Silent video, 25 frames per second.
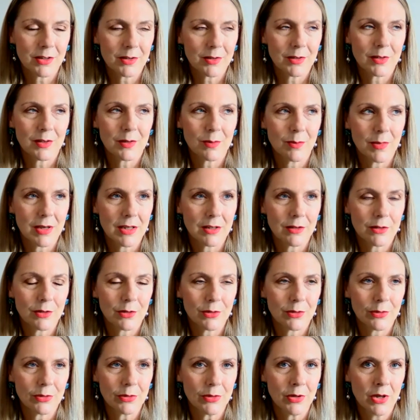Artist
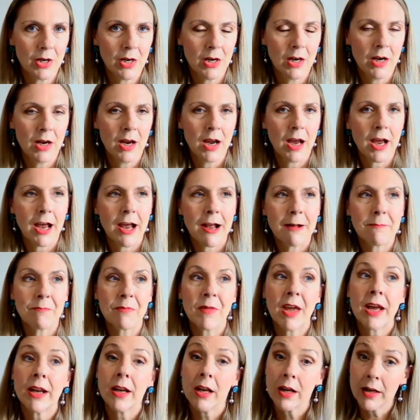Mentor.
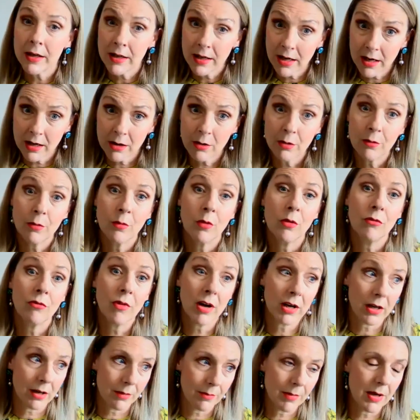And I now
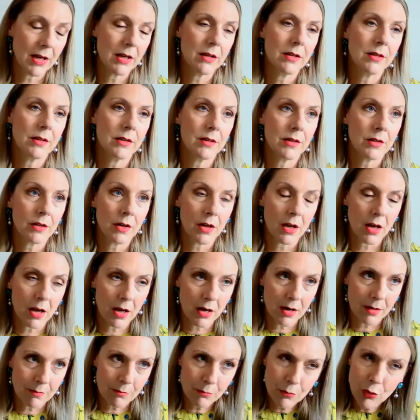recommend
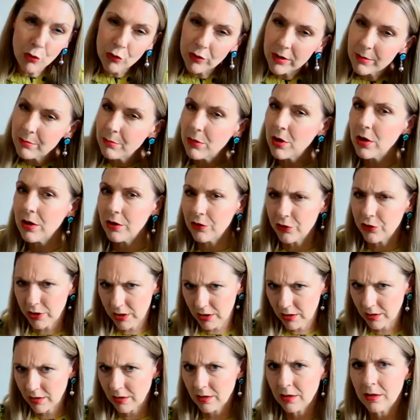more
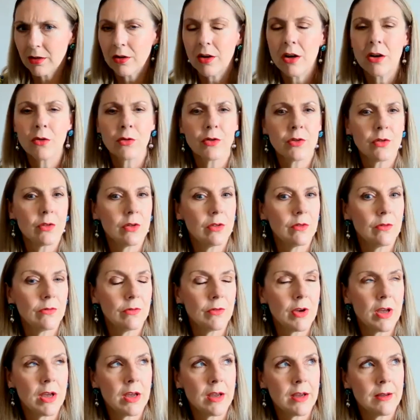emerging, sort of,
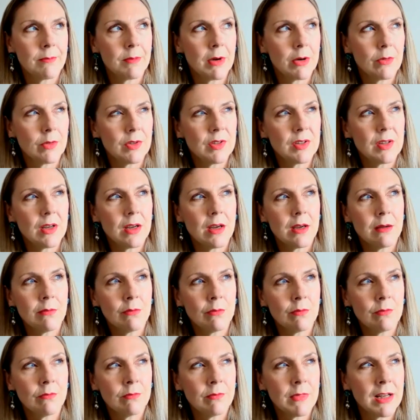I would
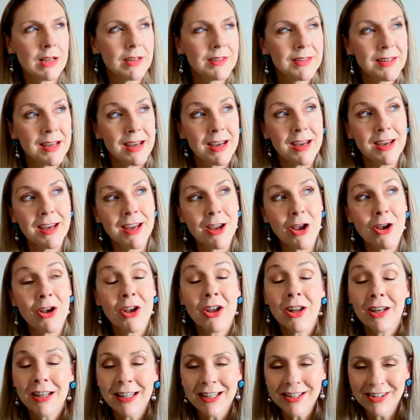say, let's say,
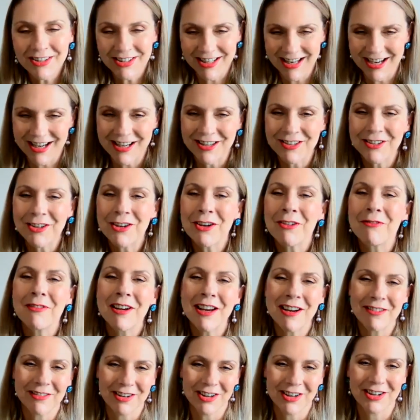early stage
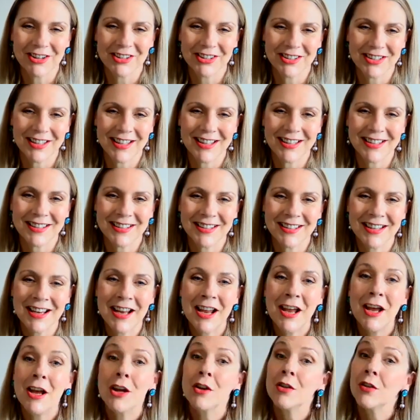career artists
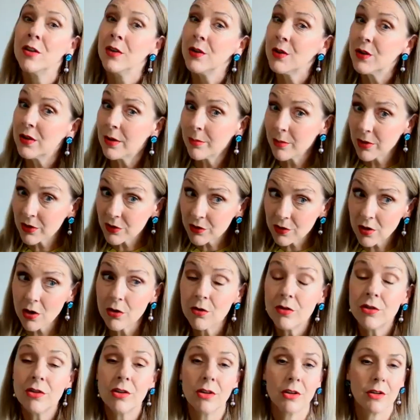to some
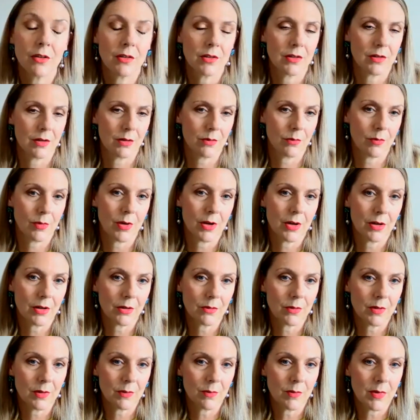associates that
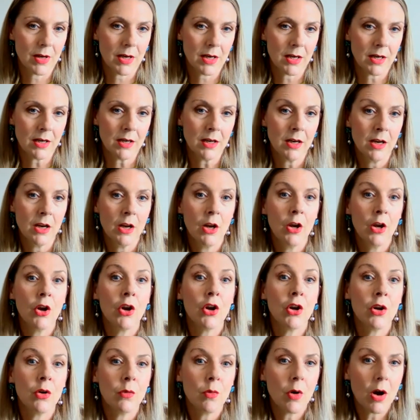work with me,
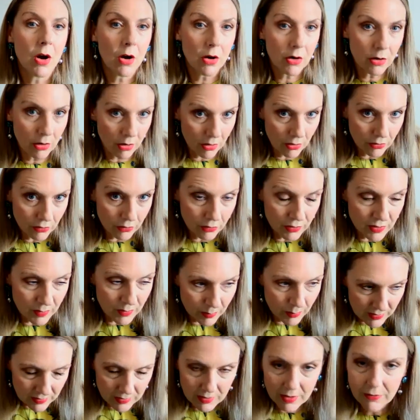who are
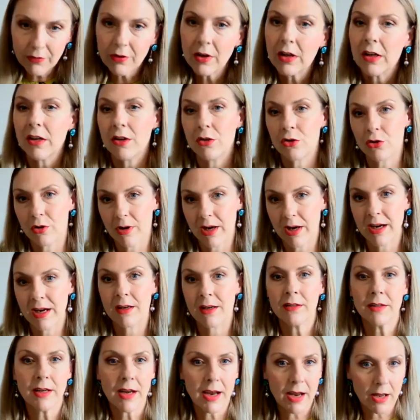specifically
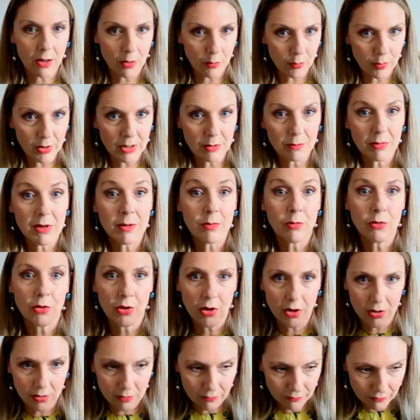trained at helping people
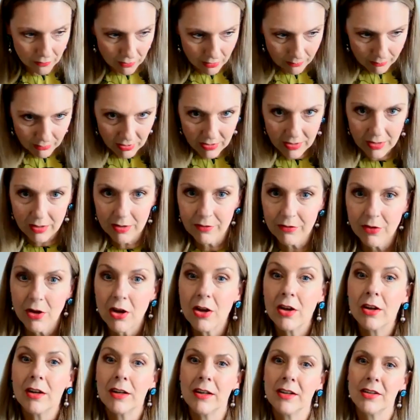go from kind of
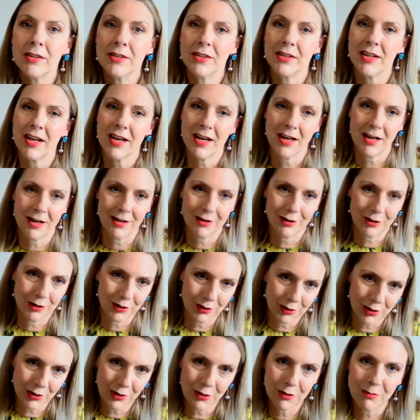early stage
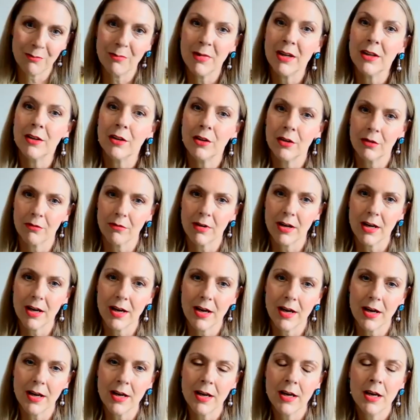to
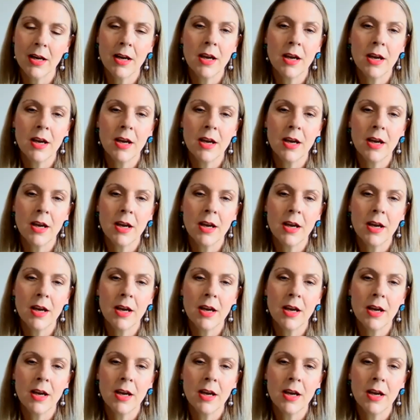mid-career.